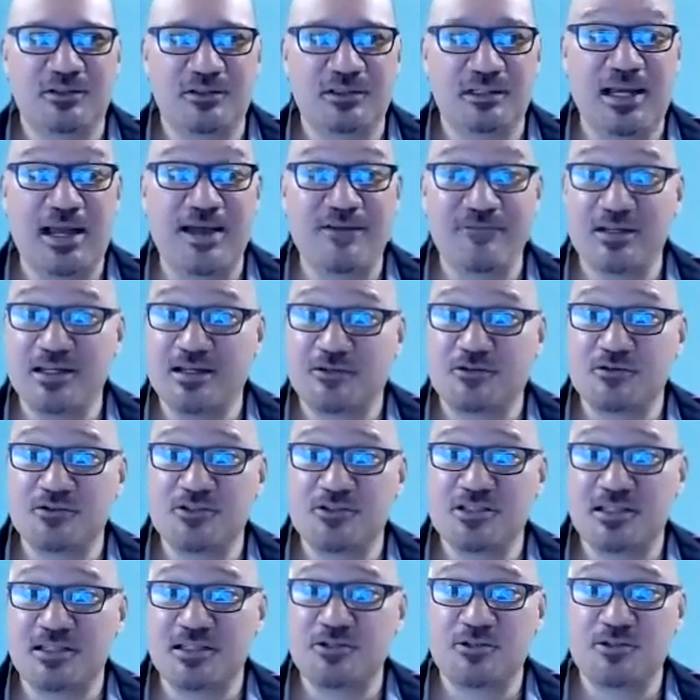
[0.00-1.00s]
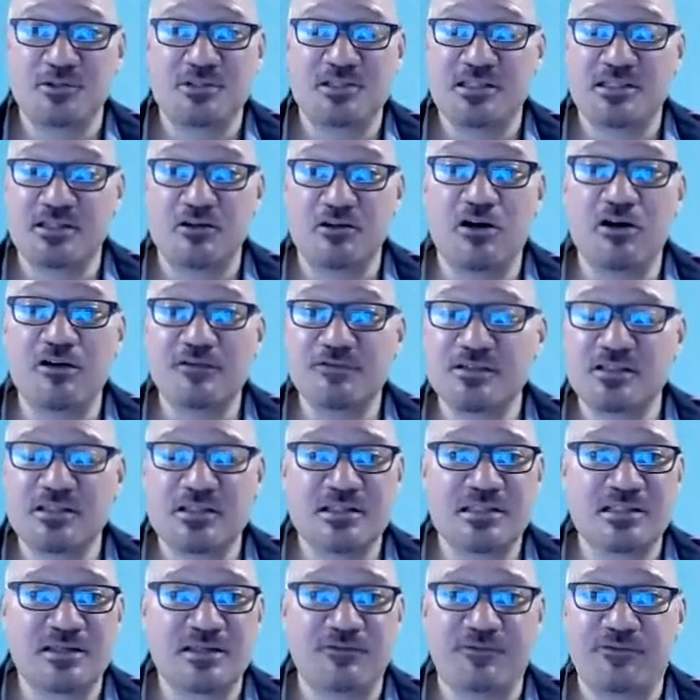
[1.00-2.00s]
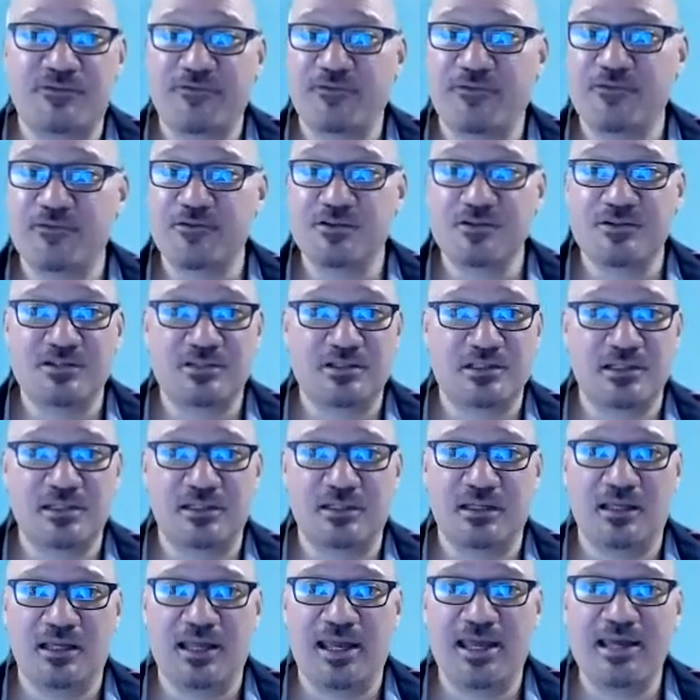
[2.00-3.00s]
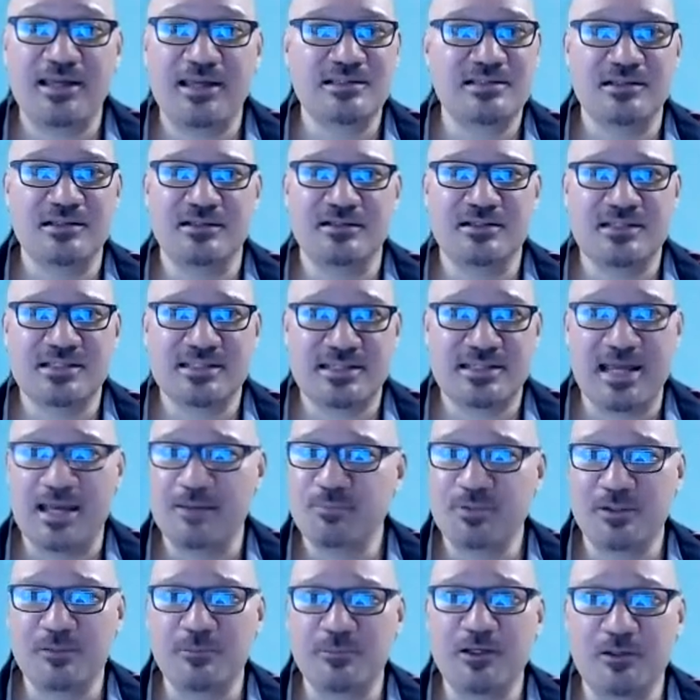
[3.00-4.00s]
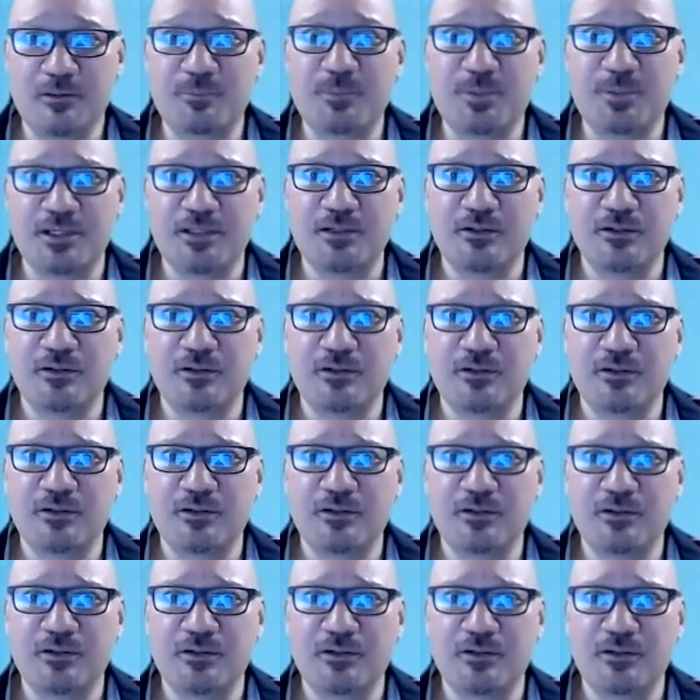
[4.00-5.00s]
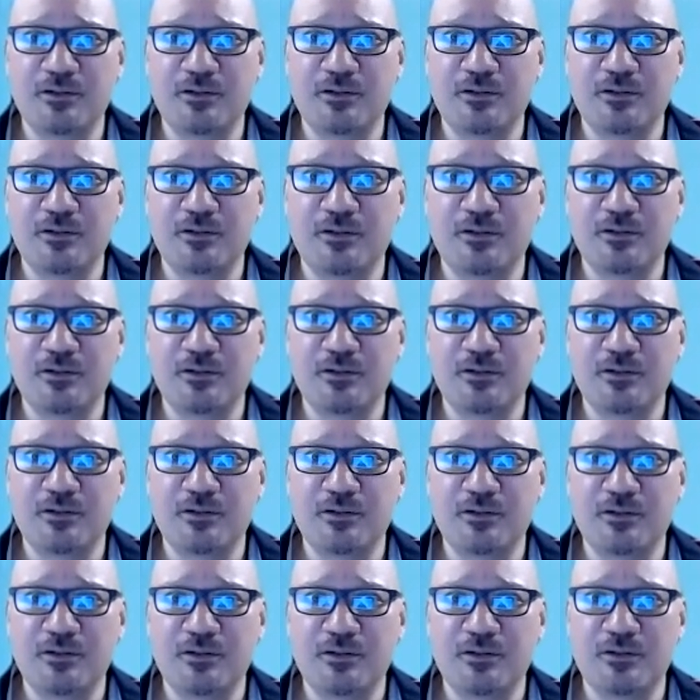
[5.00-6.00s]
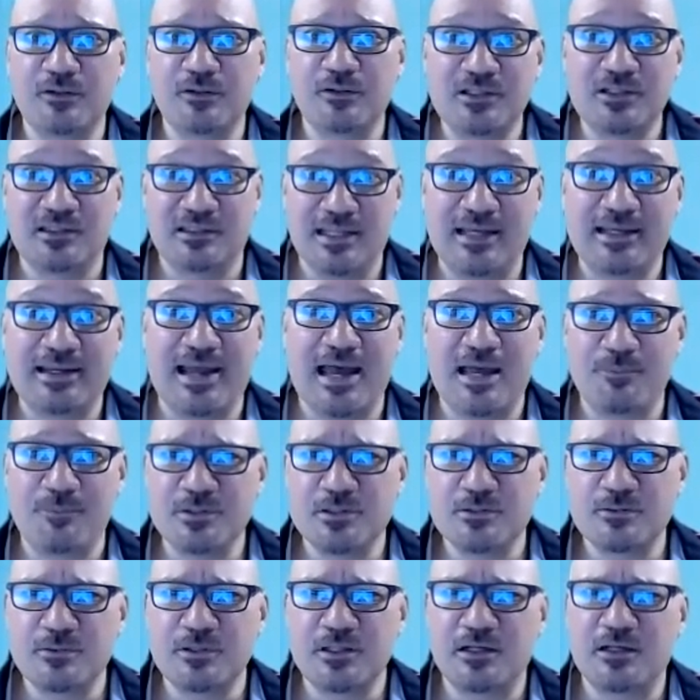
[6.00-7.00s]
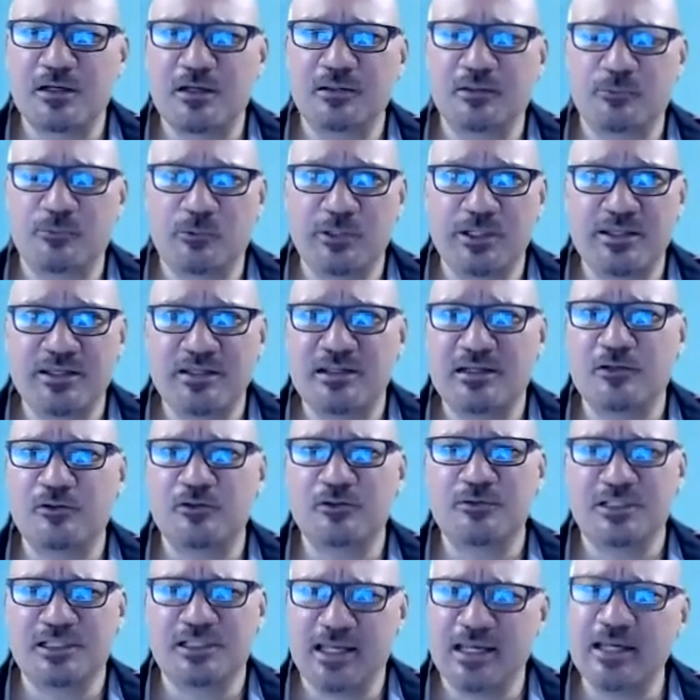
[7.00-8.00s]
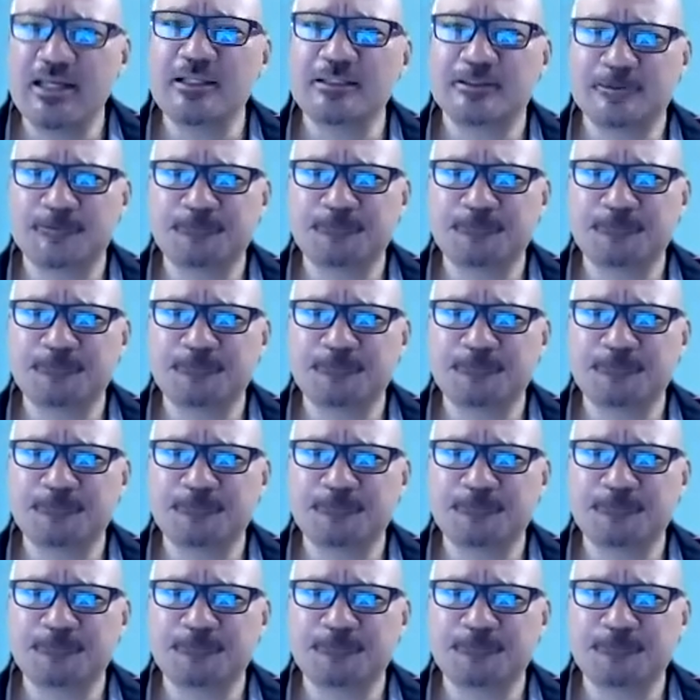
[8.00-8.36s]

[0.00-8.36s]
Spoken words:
having a constituency office is a first excellent step, in my opinion, and I would be sure that that happens within 100 days.